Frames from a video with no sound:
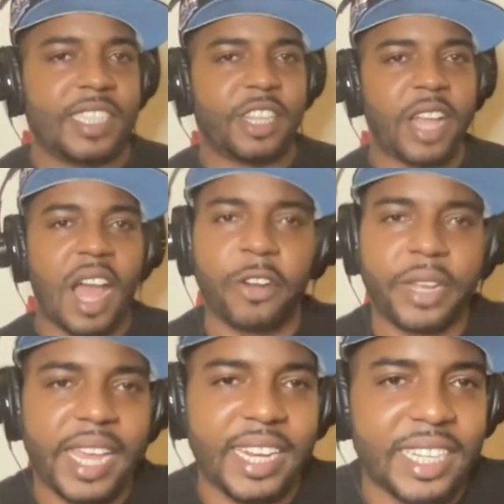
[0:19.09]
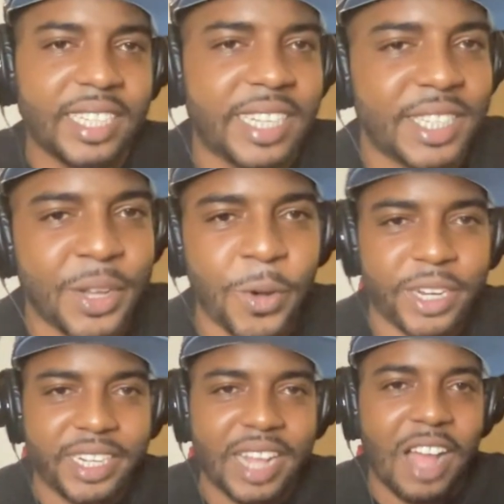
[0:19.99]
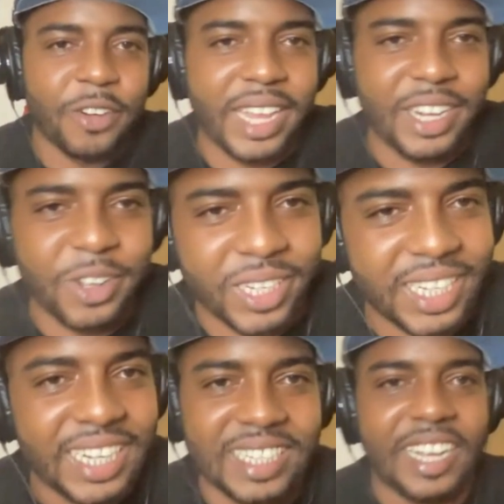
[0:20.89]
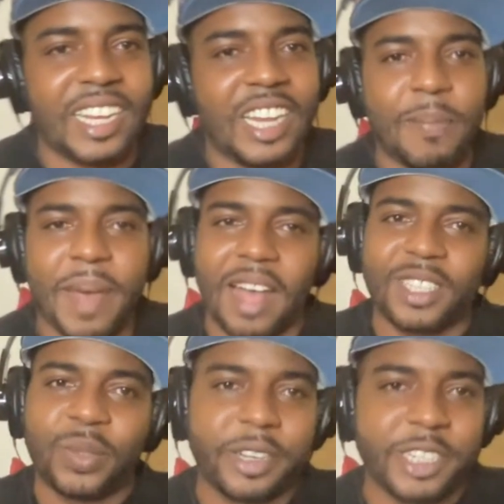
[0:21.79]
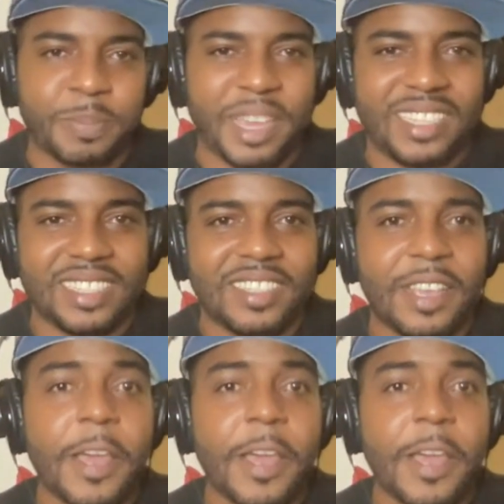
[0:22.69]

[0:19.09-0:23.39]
They're congregating in Discord, they're congregating on LinkedIn, Clubhouse, Twitter Spaces.